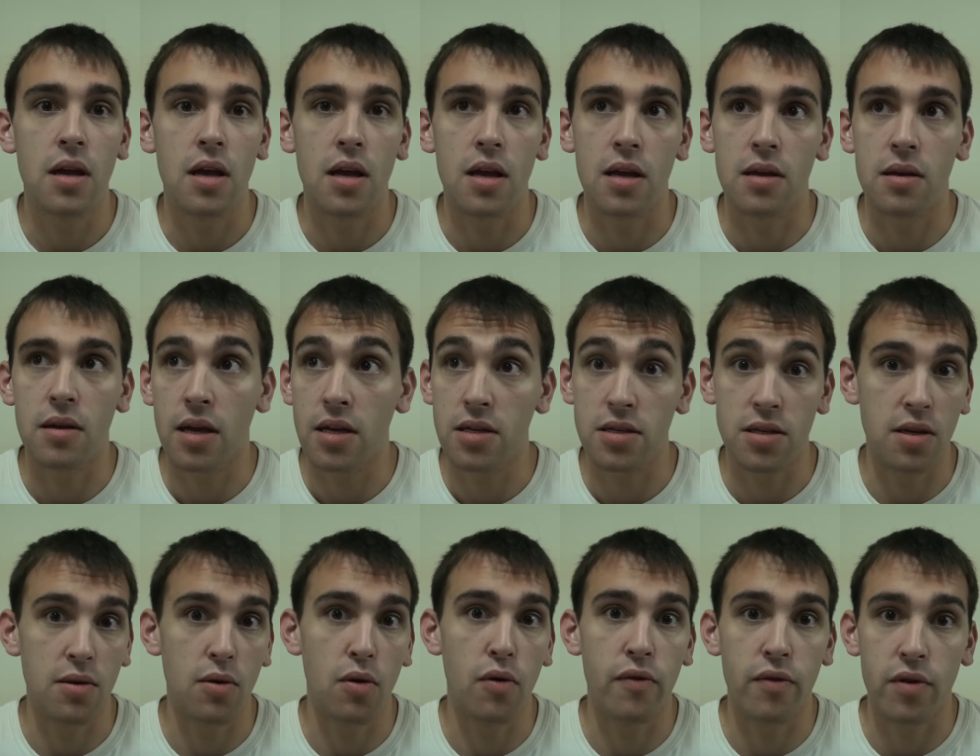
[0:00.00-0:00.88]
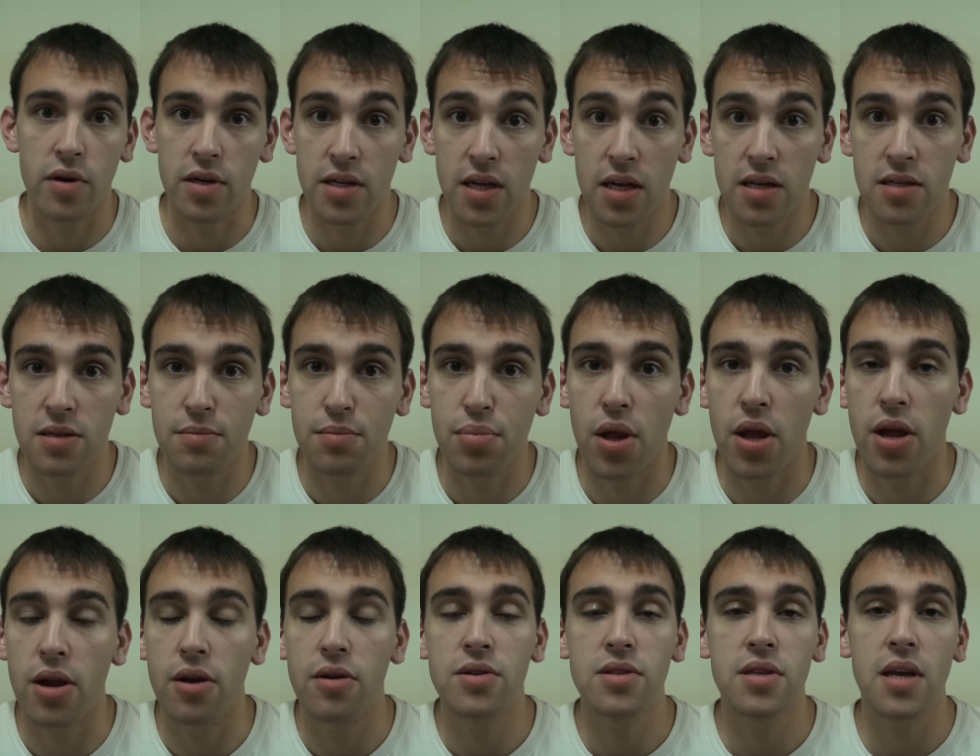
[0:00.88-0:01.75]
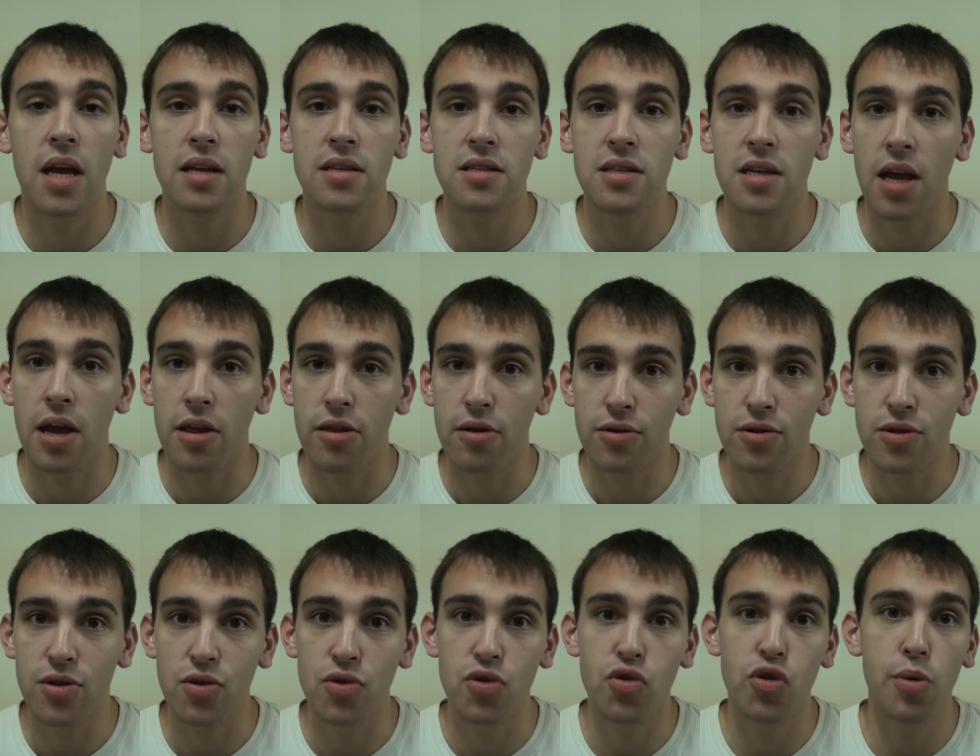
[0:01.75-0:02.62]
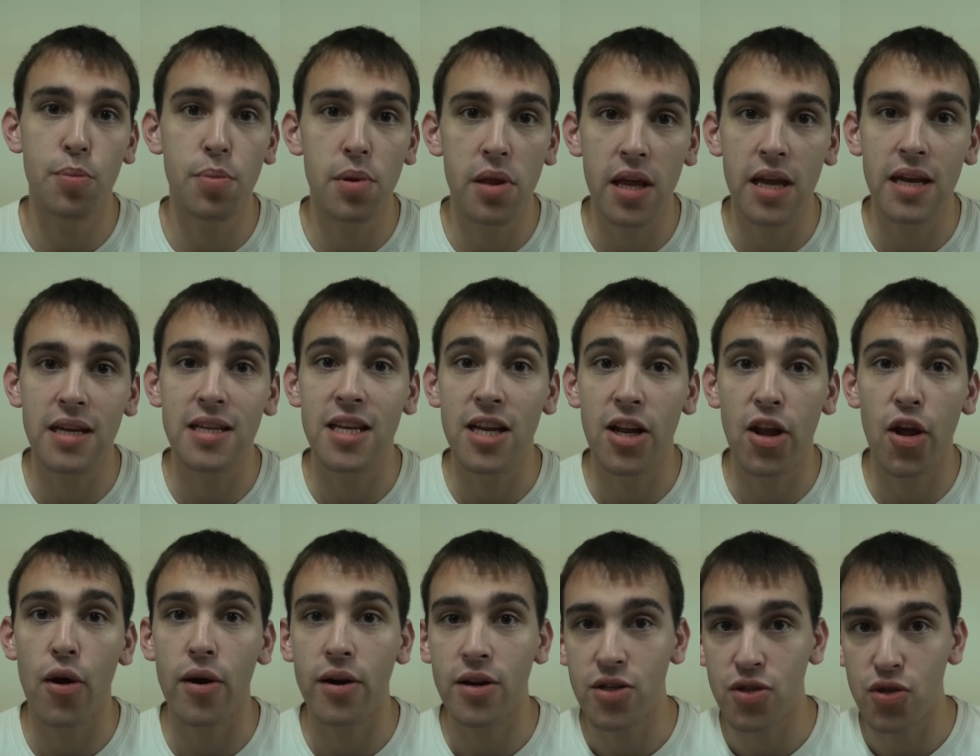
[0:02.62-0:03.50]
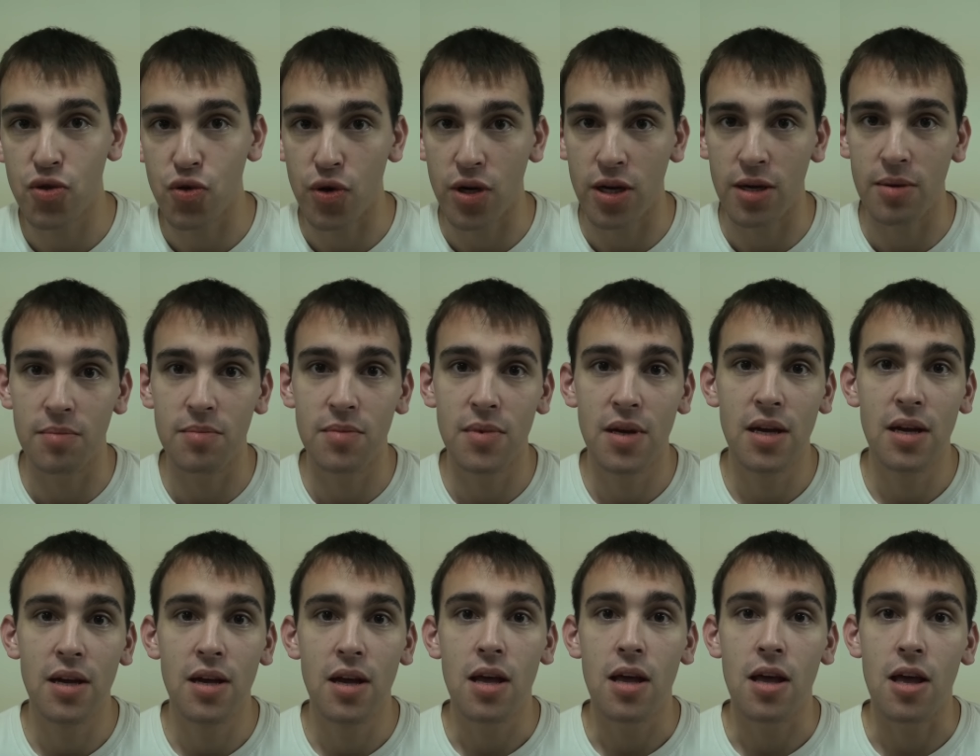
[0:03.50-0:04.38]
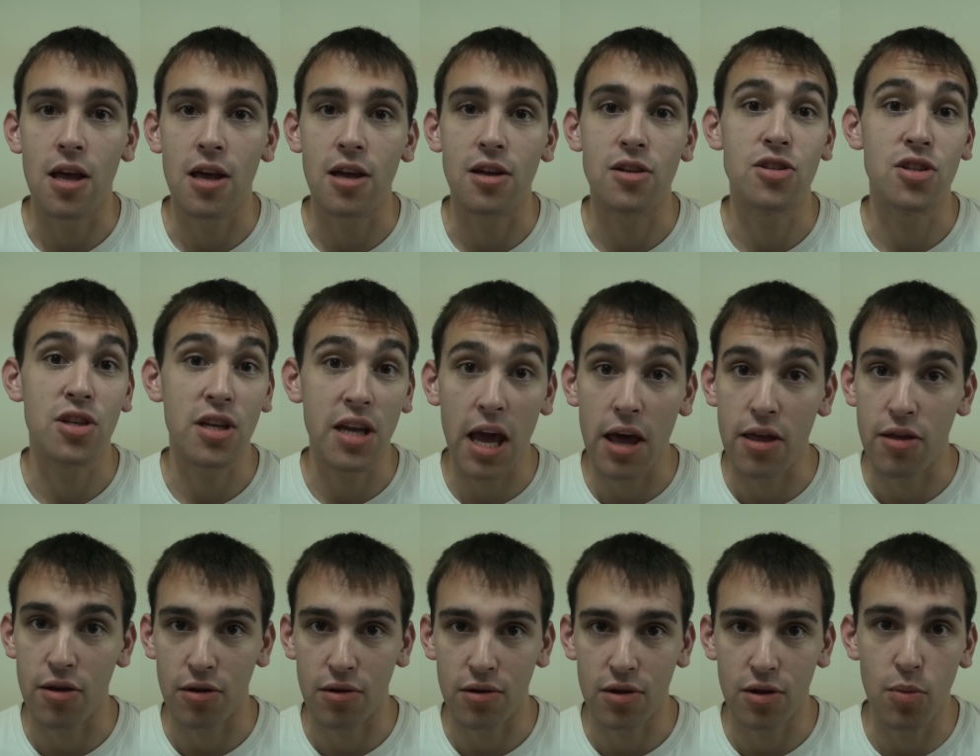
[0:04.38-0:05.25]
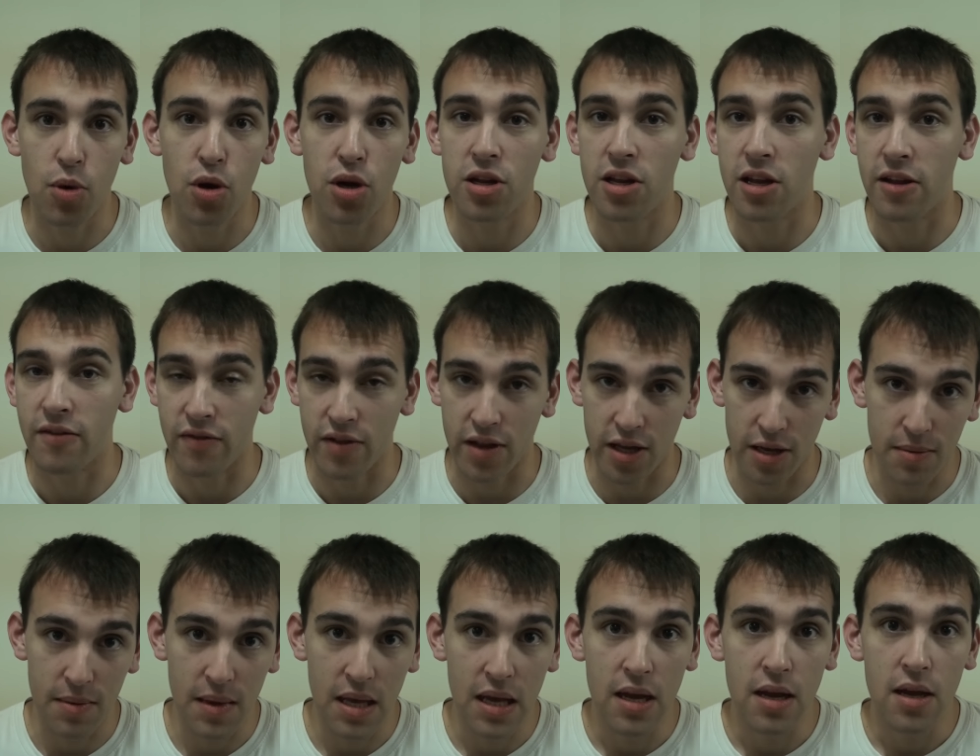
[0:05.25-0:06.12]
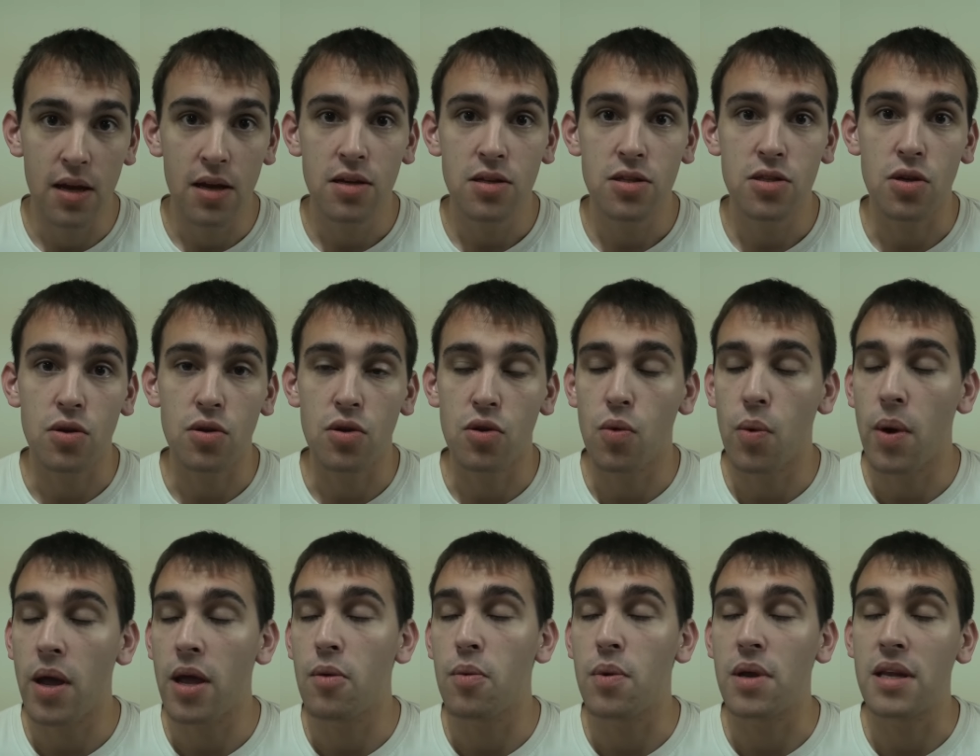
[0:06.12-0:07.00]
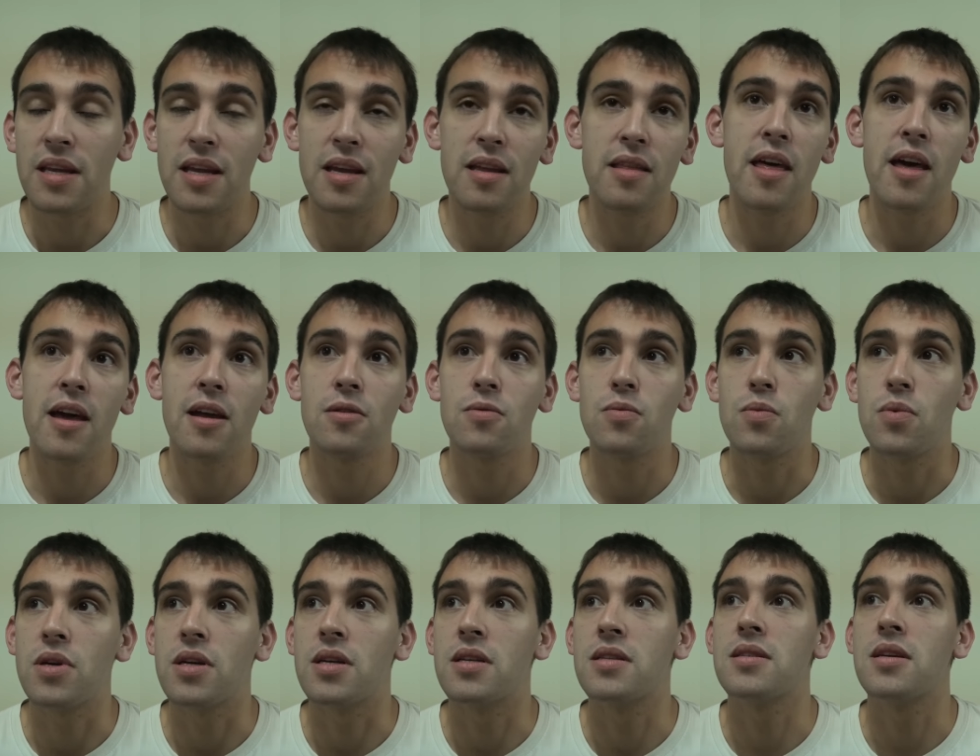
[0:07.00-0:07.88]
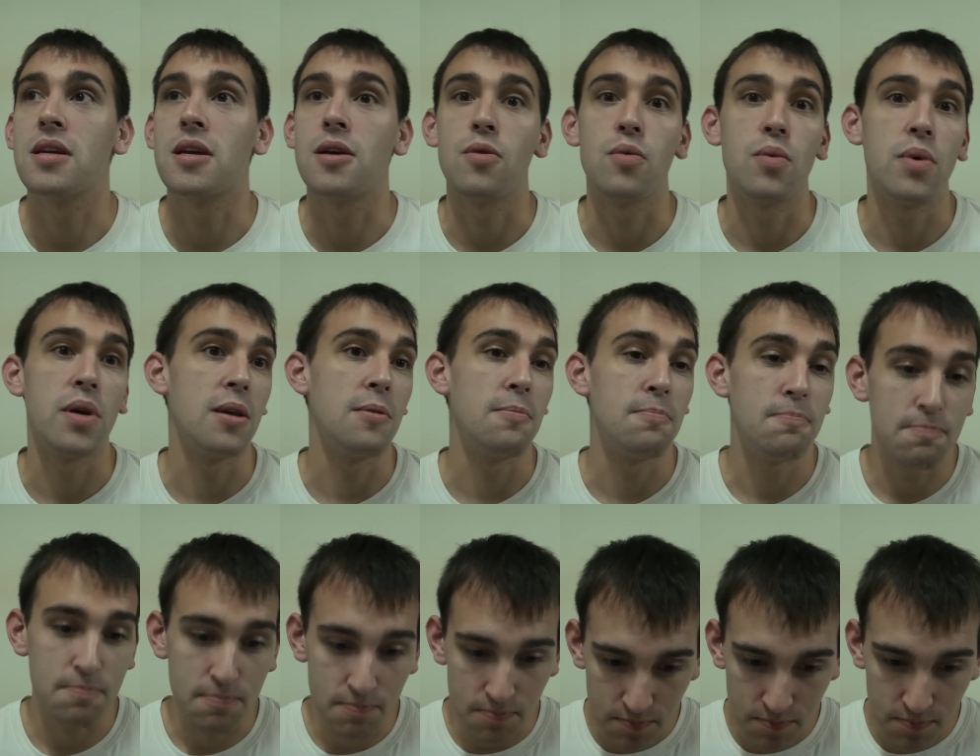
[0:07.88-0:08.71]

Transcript: uh, actually over a dozen players, got together to AAA DDR Extreme uh, together, commutatively. So the way we did that was uh, we